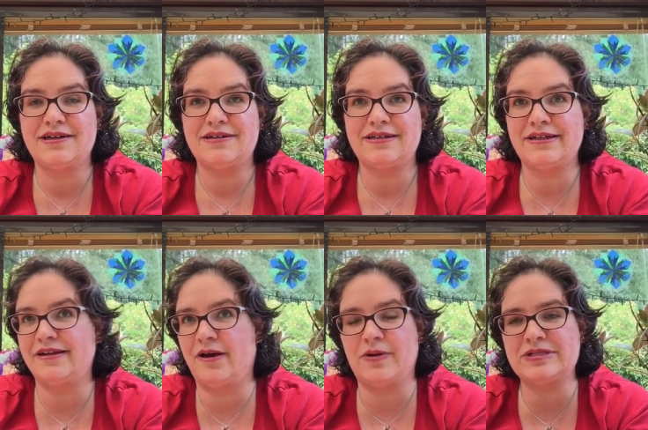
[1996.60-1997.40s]
They did
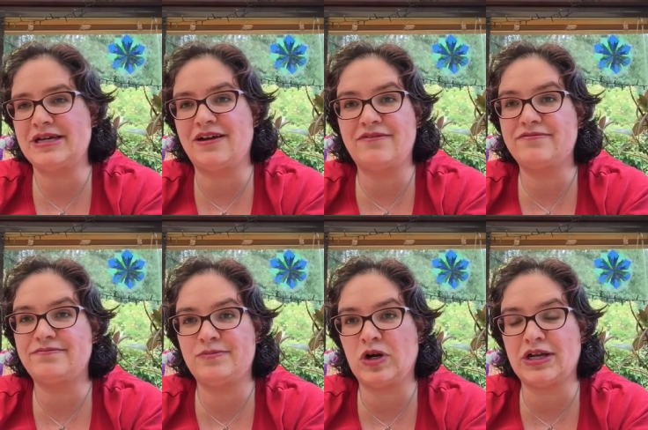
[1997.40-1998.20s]
not want to have
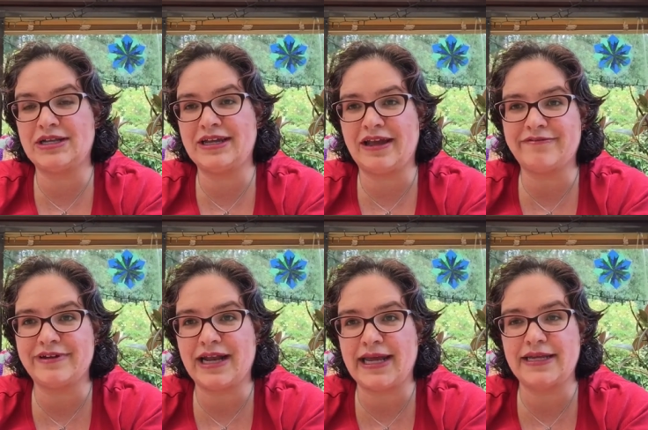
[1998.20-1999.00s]
broccoli every
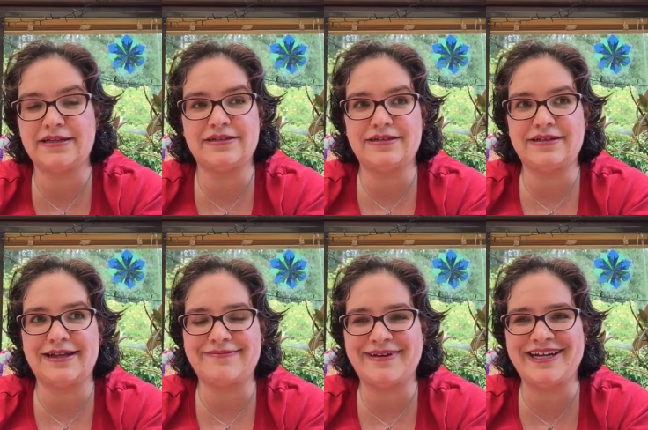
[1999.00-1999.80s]
night
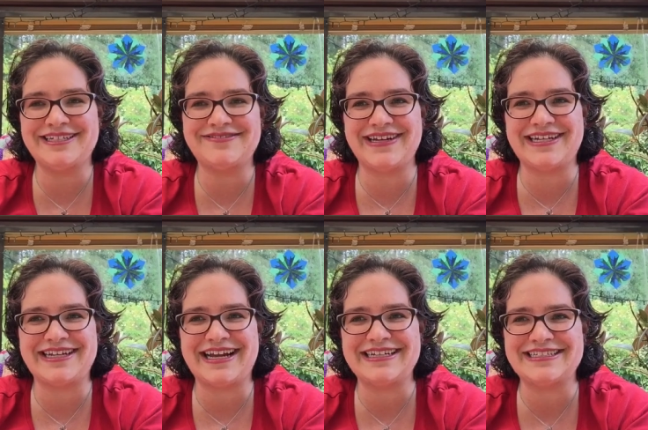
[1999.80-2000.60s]
like my husband and
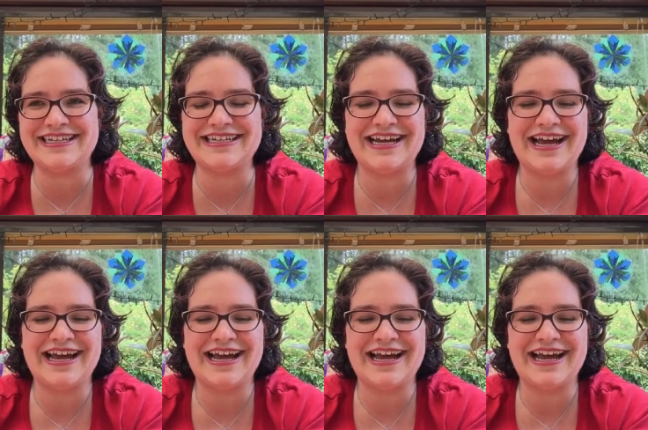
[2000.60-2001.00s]
I did.